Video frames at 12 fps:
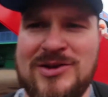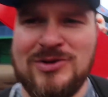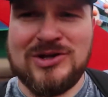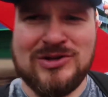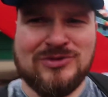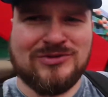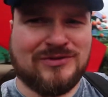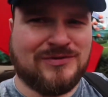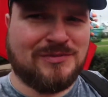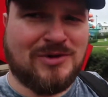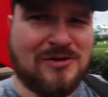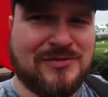You could use the
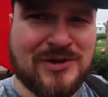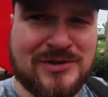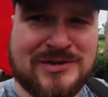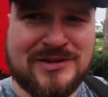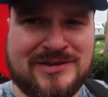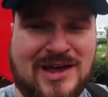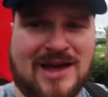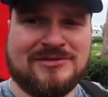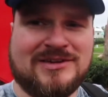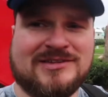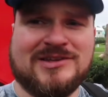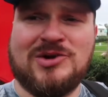football fields because
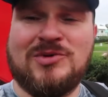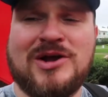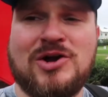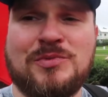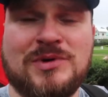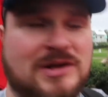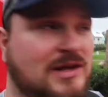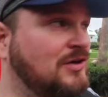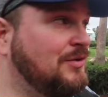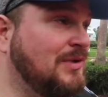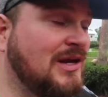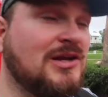obviously they're wide open and
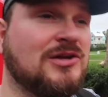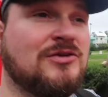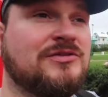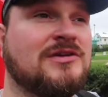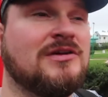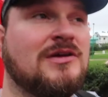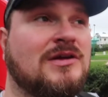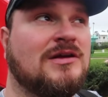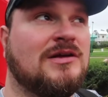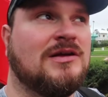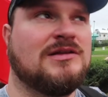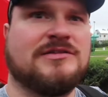they're being used.
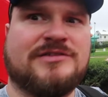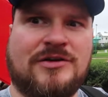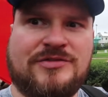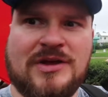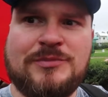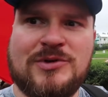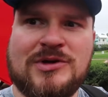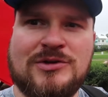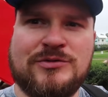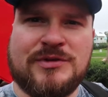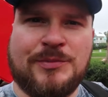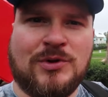And then Surf's Up, you can
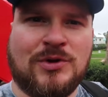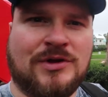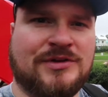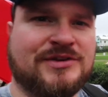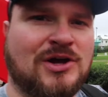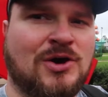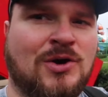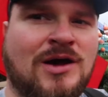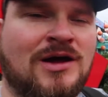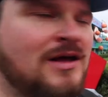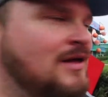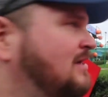use the pool. So
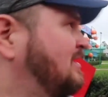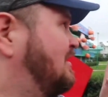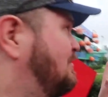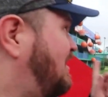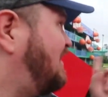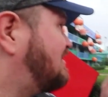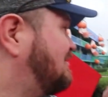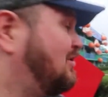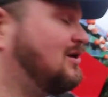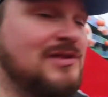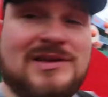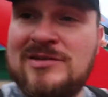
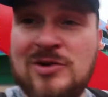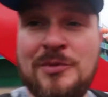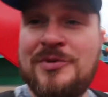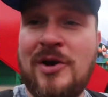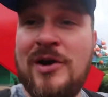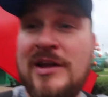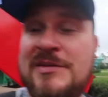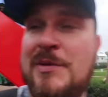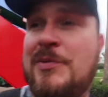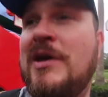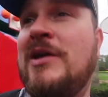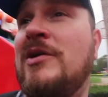basketball, these hoops are not to be
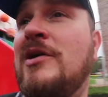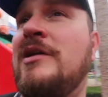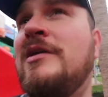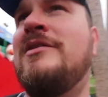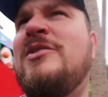played on.